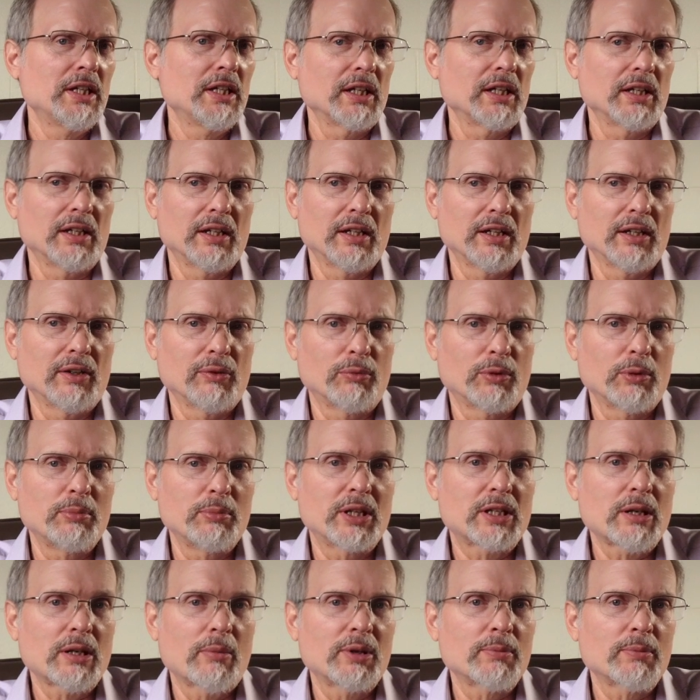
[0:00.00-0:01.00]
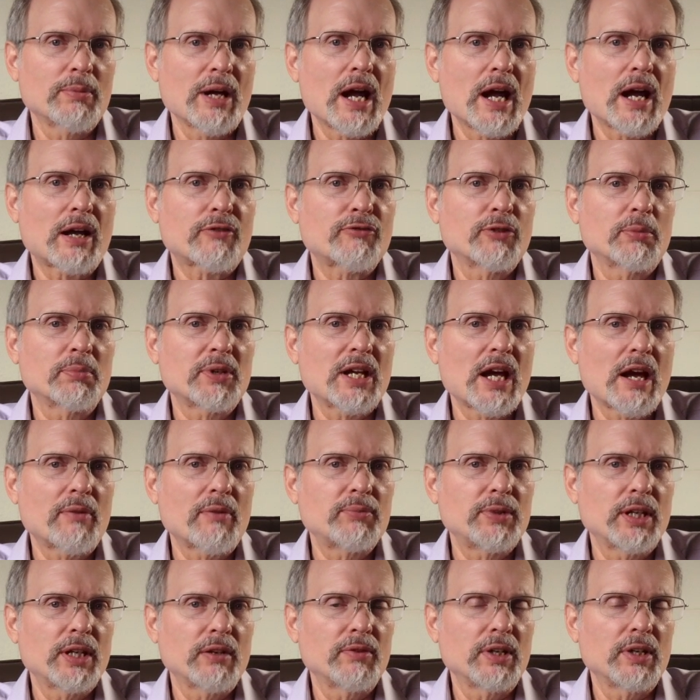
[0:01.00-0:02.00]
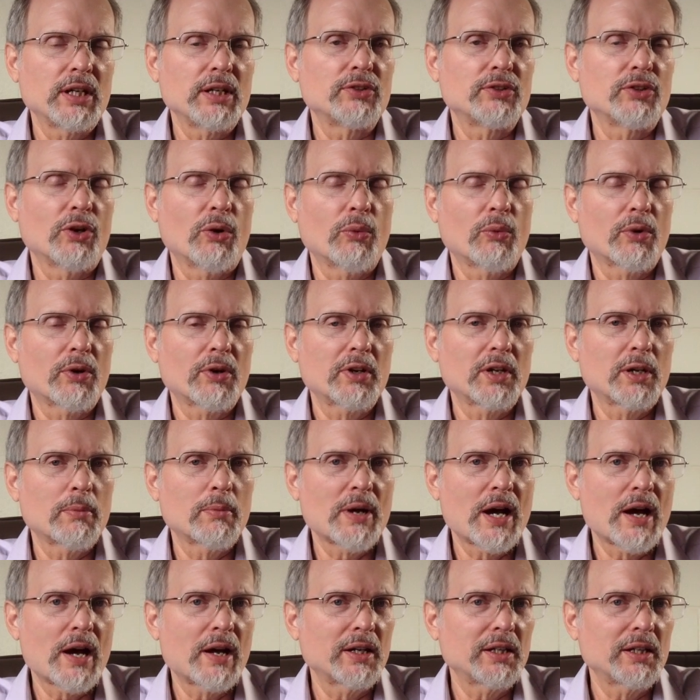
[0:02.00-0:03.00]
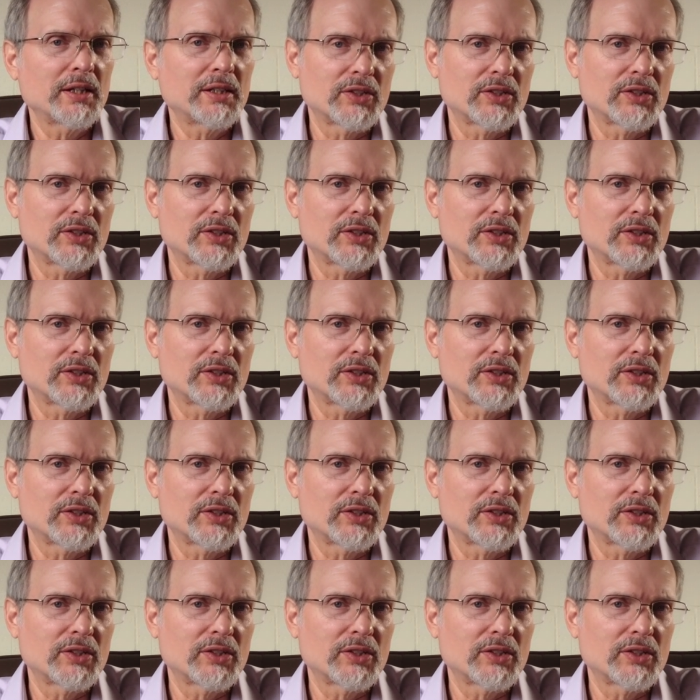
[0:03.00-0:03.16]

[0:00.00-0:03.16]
Uh, we'll be coming back from captivity. Don't worry about it.